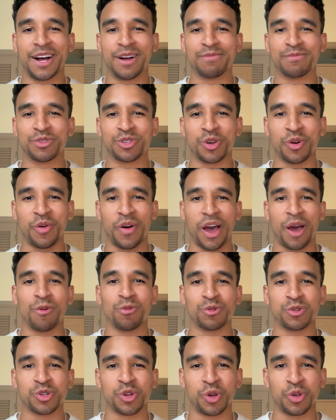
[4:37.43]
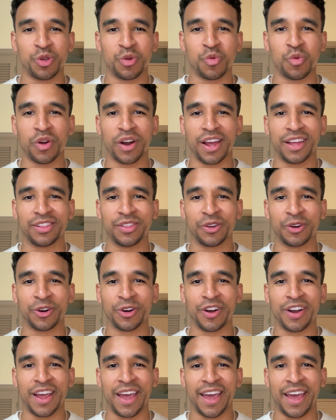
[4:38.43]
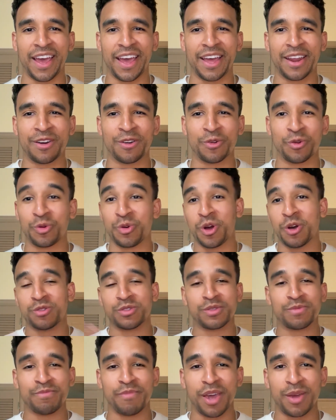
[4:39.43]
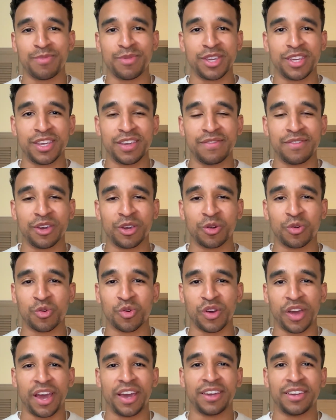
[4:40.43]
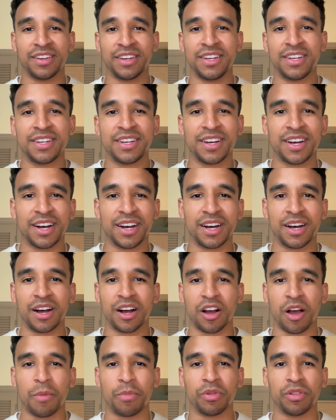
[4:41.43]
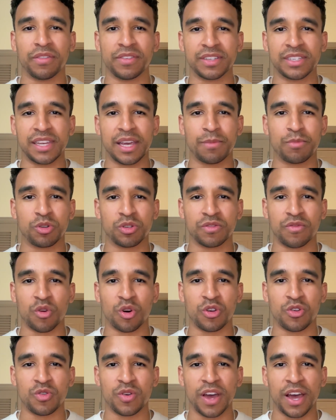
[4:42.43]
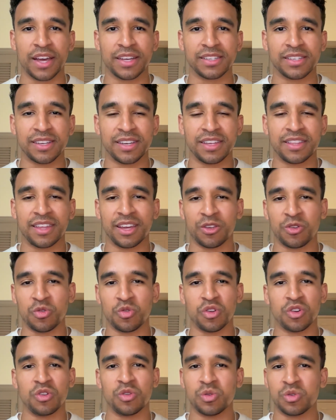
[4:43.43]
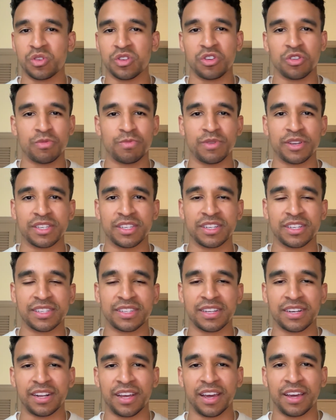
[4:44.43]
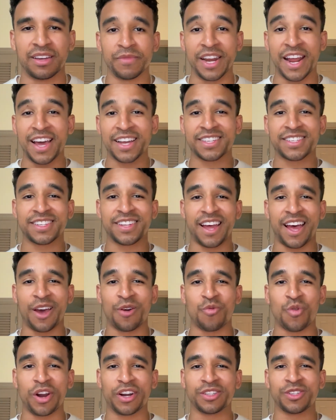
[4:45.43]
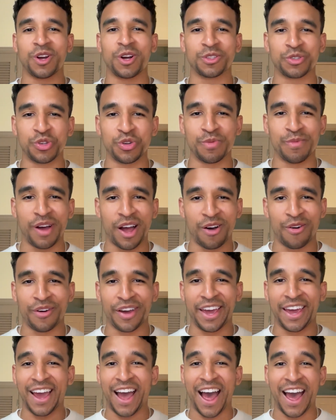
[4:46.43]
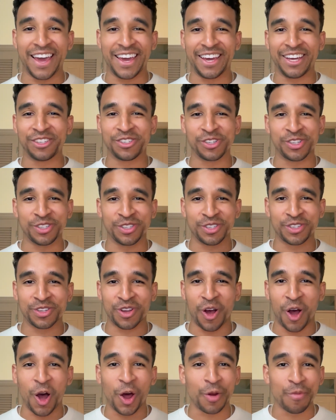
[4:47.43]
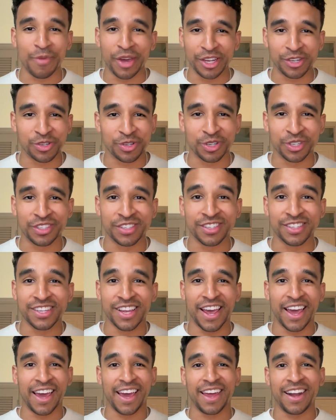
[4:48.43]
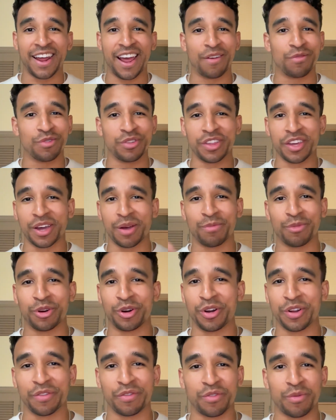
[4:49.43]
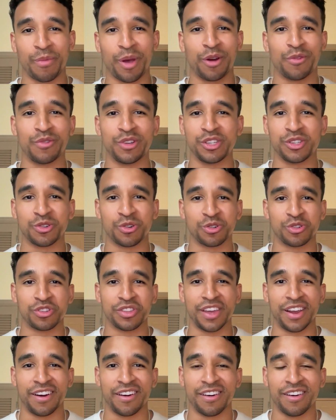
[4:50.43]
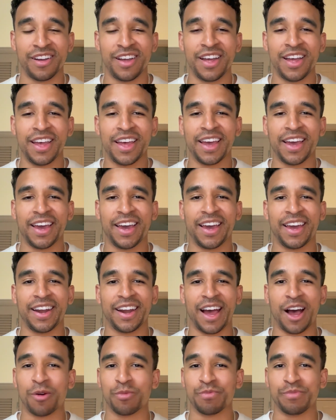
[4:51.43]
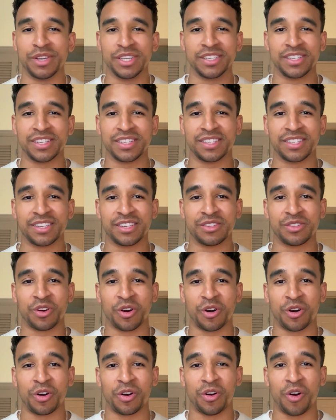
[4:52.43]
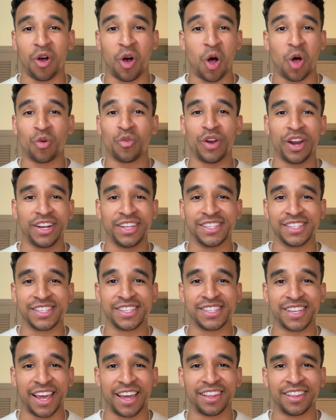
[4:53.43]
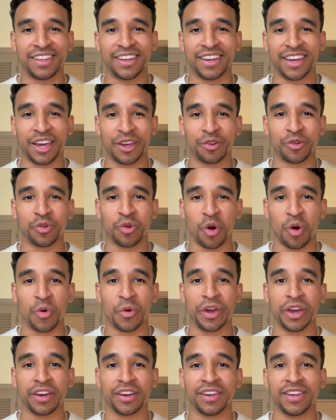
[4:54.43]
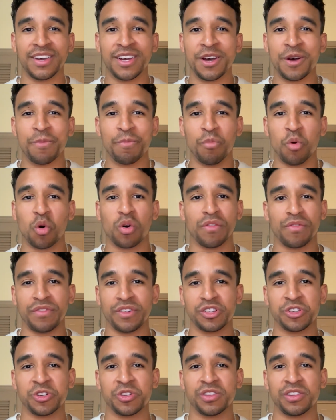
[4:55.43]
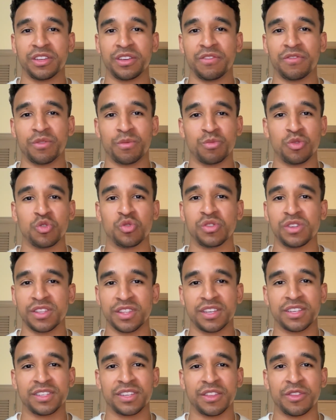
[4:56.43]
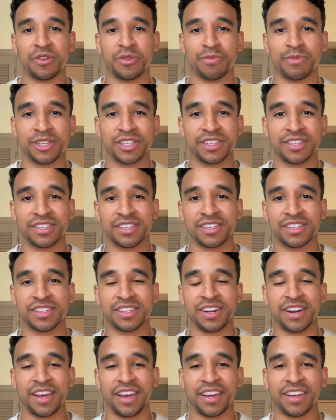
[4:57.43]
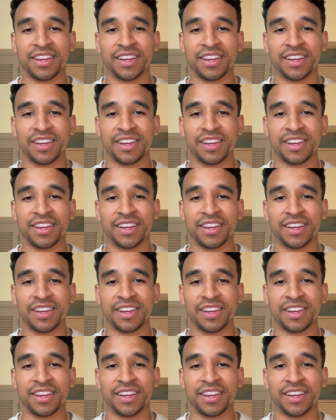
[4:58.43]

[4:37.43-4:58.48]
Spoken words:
So I will show you what I learn, and who knows, maybe even create a couple of examples for you guys that you can use in your business today. Next, I want to talk to you about AI agents, automations, and everything I'm learning from my research there, and how businesses are already scaling and growing more efficiently from using this in their businesses today.